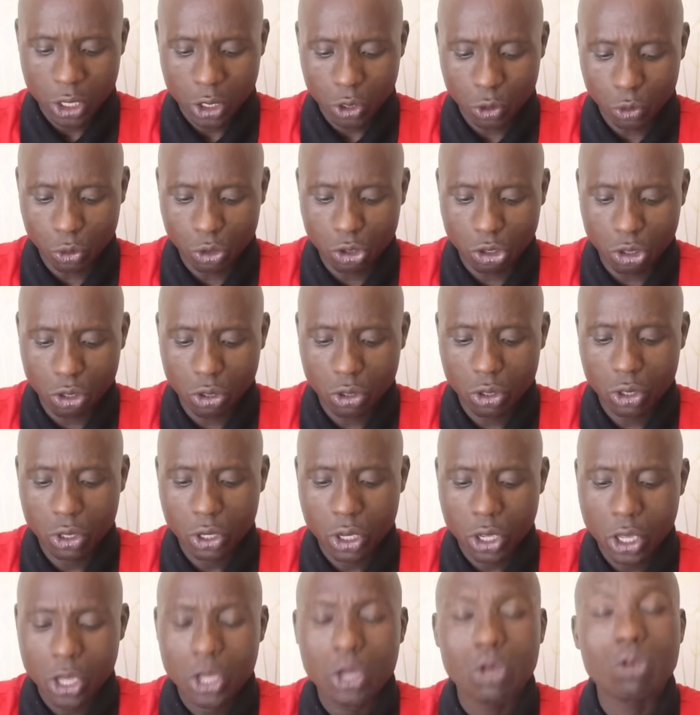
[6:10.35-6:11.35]
Ruto,
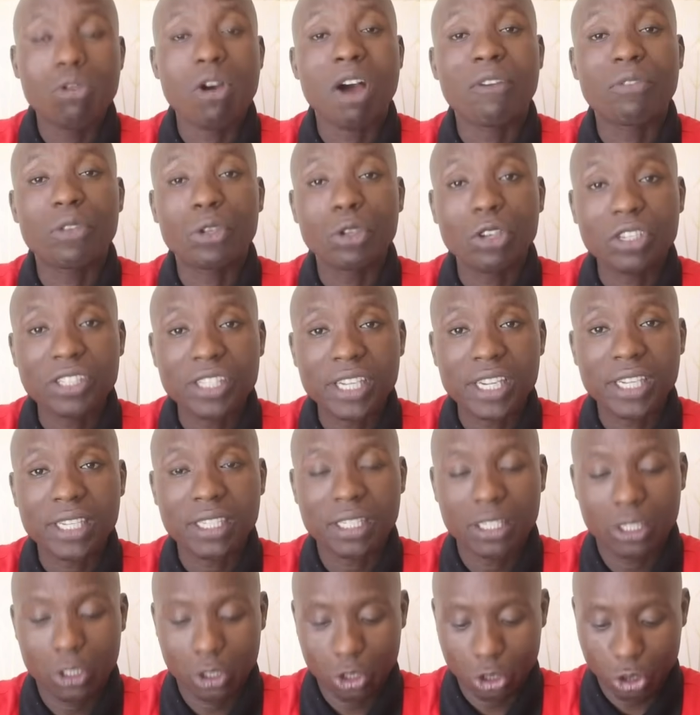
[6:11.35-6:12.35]
you have
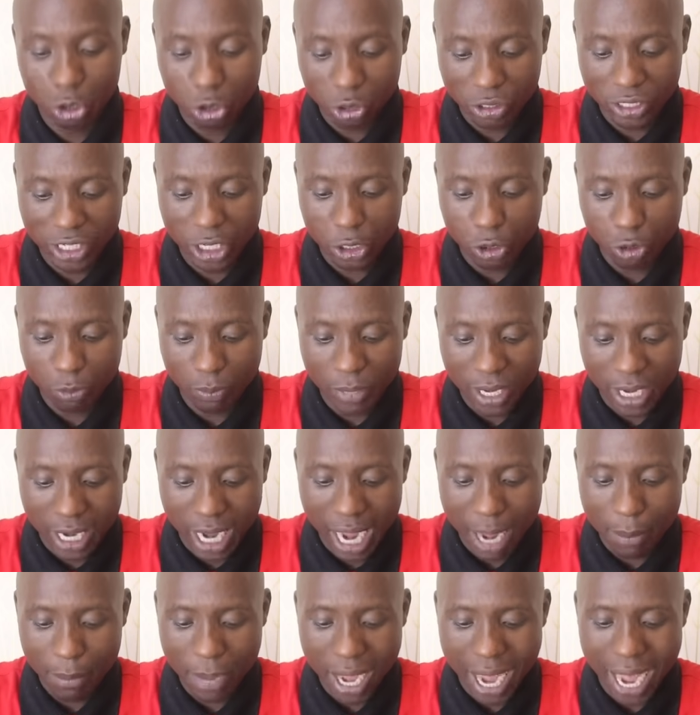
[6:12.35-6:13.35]
chosen to
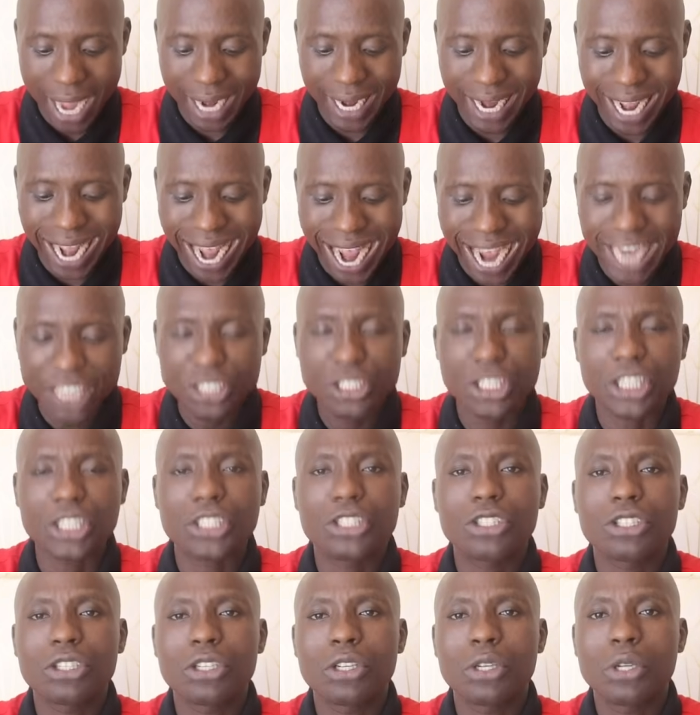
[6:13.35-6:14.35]
become an
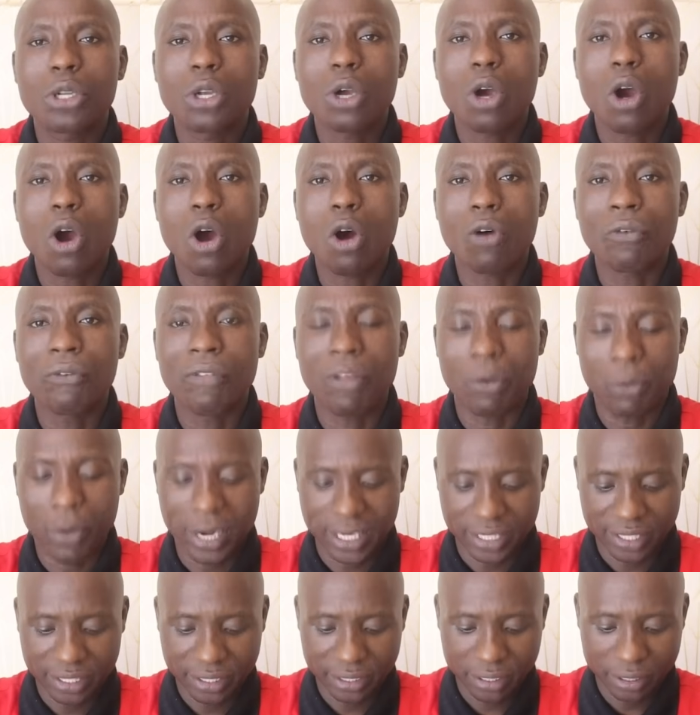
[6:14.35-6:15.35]
agent of the
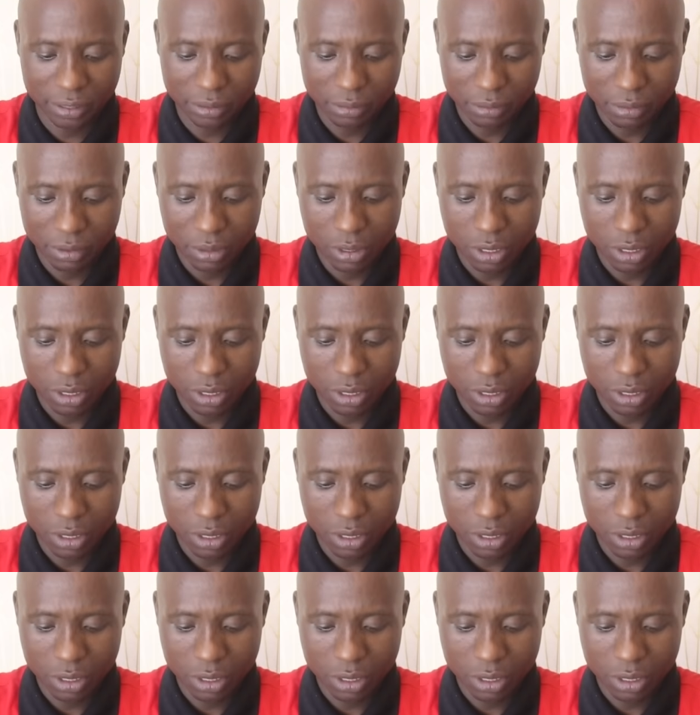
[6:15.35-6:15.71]
West.